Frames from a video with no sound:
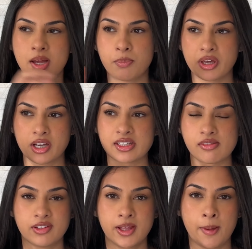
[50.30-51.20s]
because I
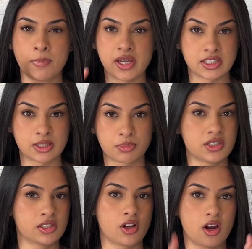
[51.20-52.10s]
feel like basic
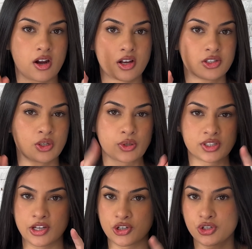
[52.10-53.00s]
pieces are so
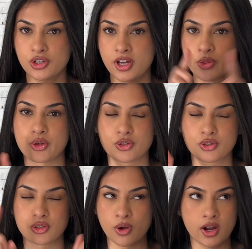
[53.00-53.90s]
essential and they're
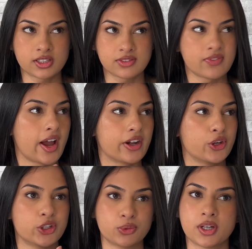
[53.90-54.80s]
so hard to find
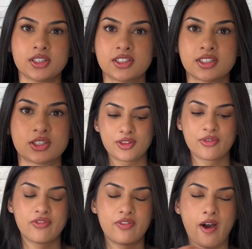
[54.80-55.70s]
good ones. So the
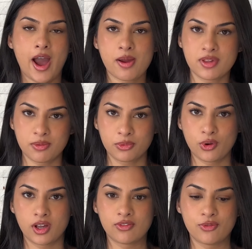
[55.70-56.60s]
vibe that I'm
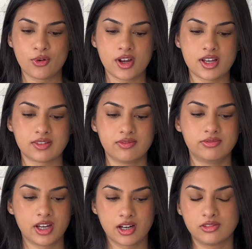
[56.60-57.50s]
going for is
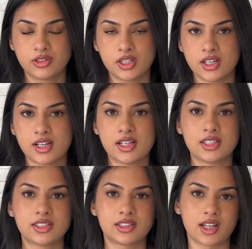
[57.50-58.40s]
very
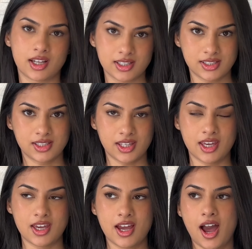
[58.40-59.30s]

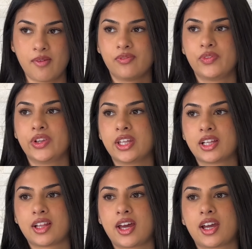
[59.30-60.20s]
sexy. I'm
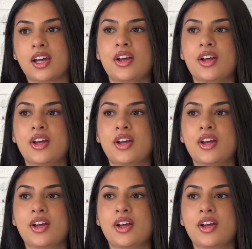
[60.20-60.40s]
feeling like